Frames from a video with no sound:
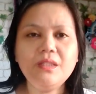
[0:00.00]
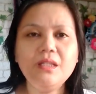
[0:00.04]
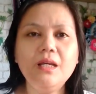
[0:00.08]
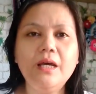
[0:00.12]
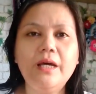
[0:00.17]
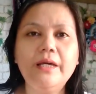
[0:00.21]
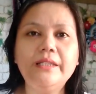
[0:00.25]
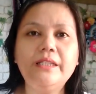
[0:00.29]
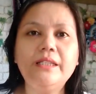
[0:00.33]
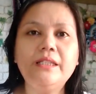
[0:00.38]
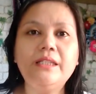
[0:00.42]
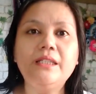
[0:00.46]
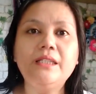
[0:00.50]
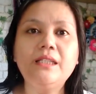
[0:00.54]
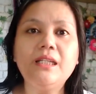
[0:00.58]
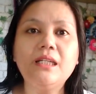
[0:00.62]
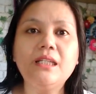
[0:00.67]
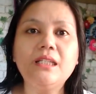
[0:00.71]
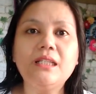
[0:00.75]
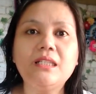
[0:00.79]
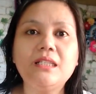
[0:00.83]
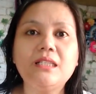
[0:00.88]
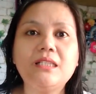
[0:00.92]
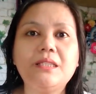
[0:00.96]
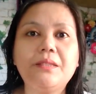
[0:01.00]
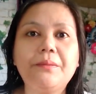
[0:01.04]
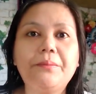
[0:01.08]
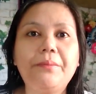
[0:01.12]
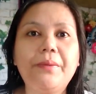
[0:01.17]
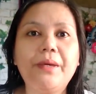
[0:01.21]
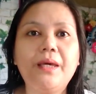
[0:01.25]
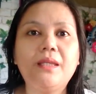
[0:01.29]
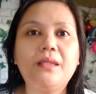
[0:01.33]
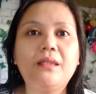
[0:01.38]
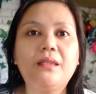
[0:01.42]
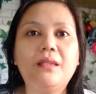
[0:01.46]
I didn't
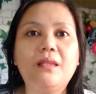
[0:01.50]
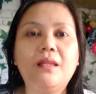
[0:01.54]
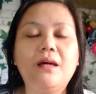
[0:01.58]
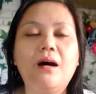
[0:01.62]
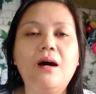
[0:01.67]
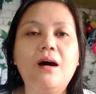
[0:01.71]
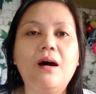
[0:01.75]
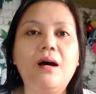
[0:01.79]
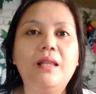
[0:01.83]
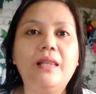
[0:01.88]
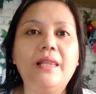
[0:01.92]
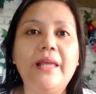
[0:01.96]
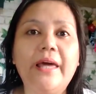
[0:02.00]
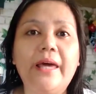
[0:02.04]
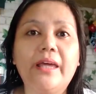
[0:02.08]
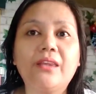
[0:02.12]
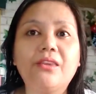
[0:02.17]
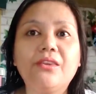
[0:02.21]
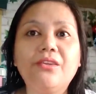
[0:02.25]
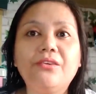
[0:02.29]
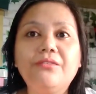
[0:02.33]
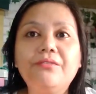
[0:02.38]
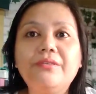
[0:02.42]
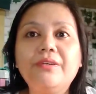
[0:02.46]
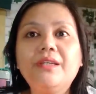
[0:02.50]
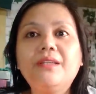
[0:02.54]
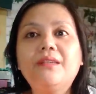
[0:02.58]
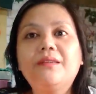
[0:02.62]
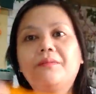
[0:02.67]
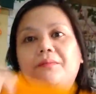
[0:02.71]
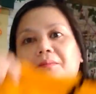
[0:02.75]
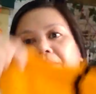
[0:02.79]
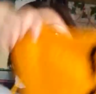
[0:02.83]
anticipate the length of it.